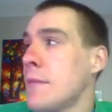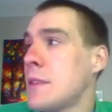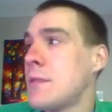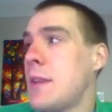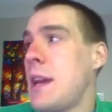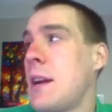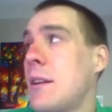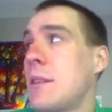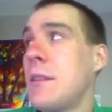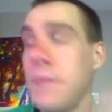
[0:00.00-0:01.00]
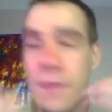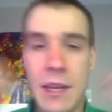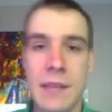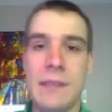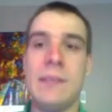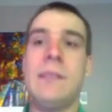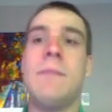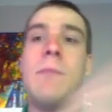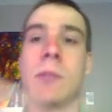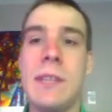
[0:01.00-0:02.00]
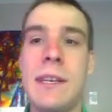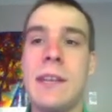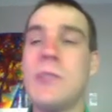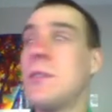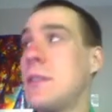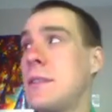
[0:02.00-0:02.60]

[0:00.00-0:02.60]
So air is mostly nitrogen,